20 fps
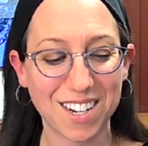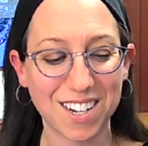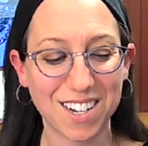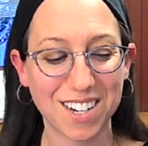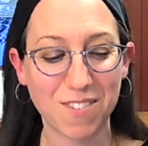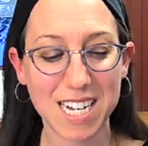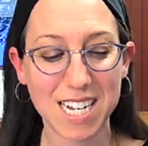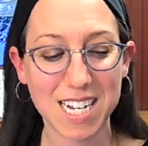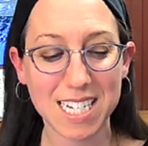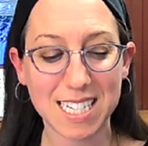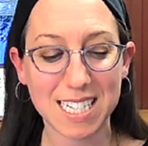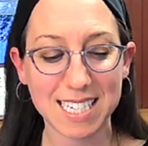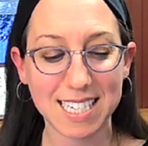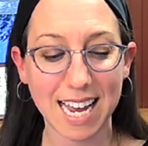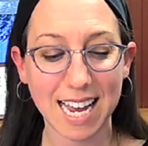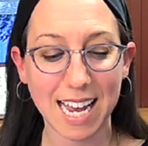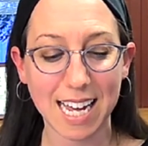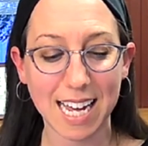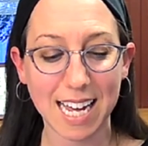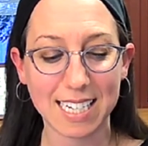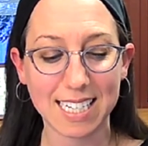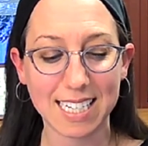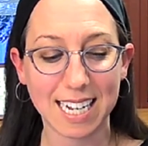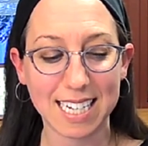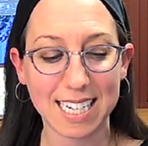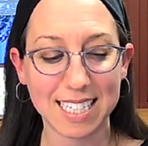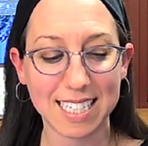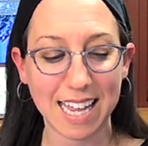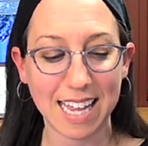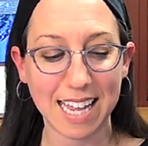raised his hand
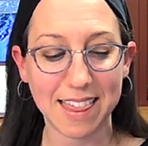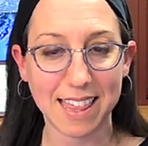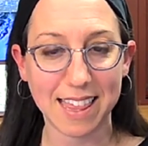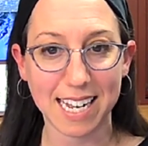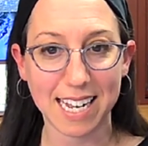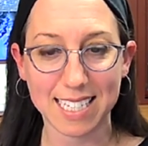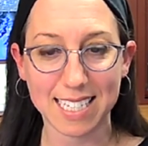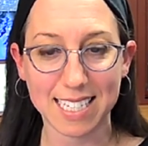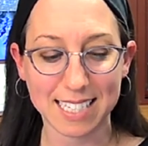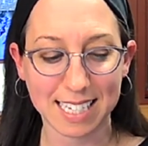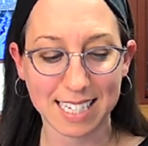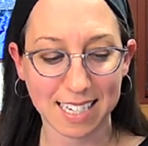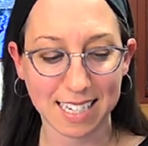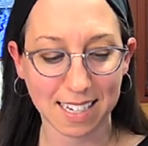and said this.